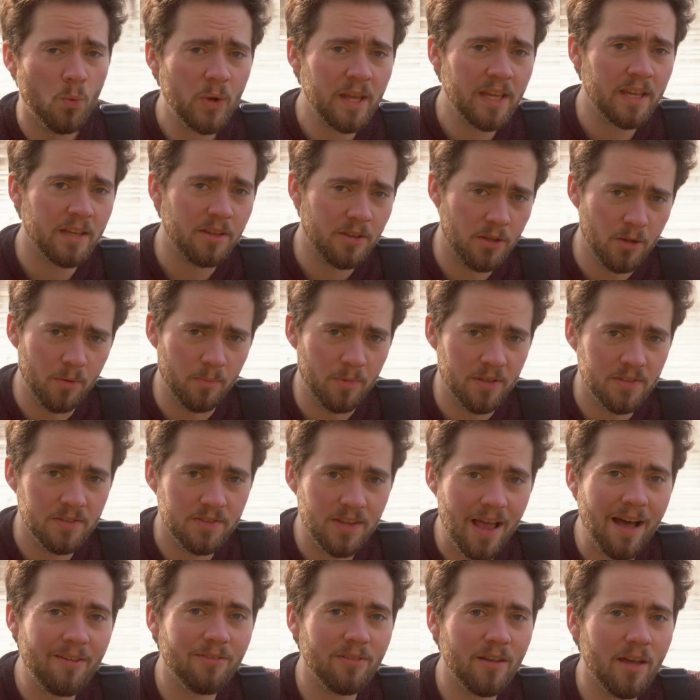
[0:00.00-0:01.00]
We
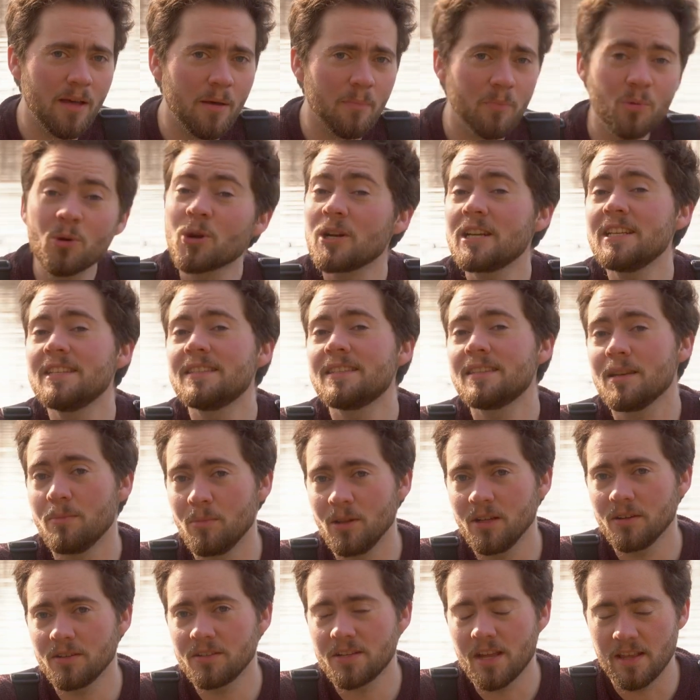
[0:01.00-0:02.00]
humans have a pretty
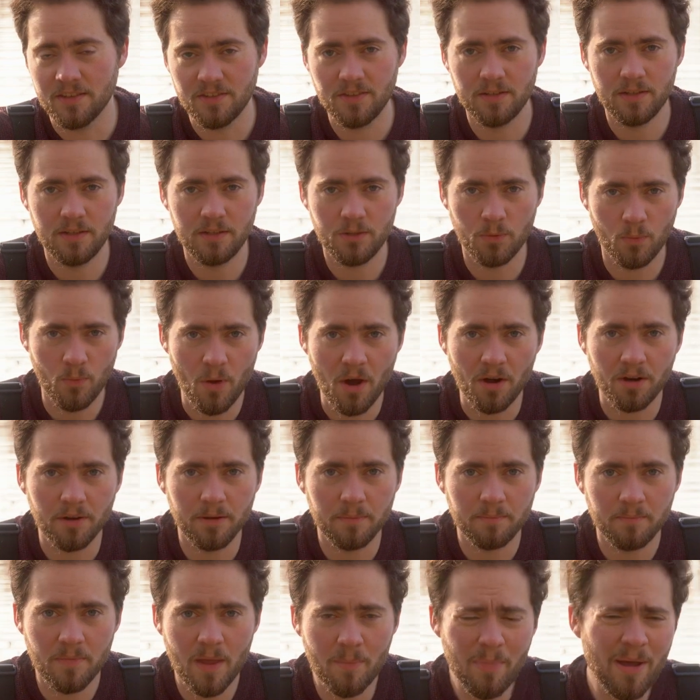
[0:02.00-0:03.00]
similar density to
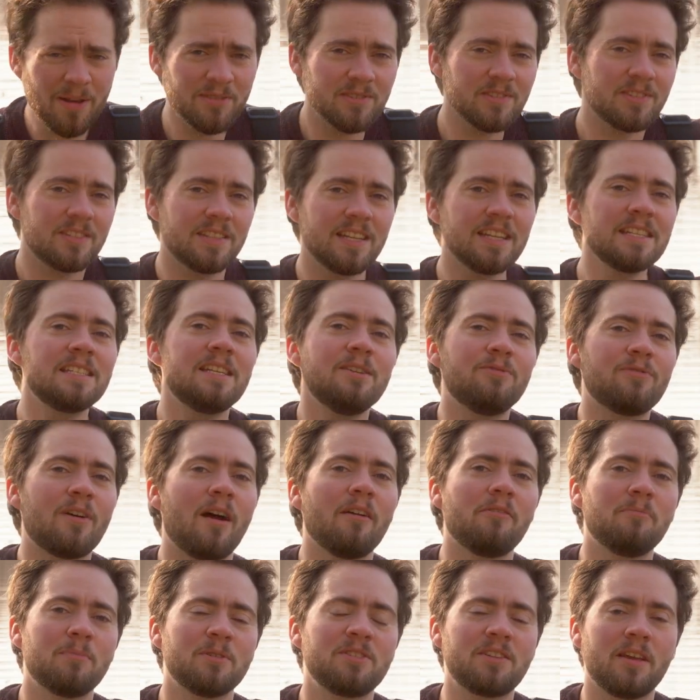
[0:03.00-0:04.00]
water. About
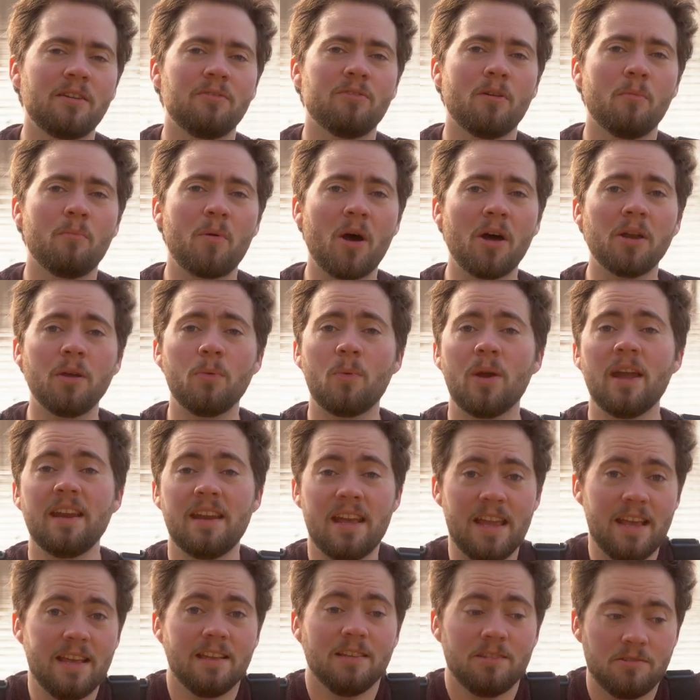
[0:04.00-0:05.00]
65% of our body weight
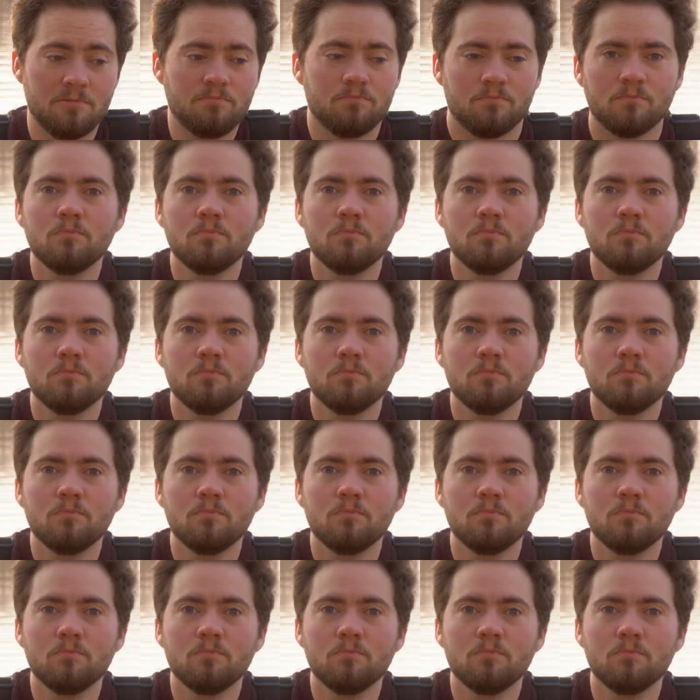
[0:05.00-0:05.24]
is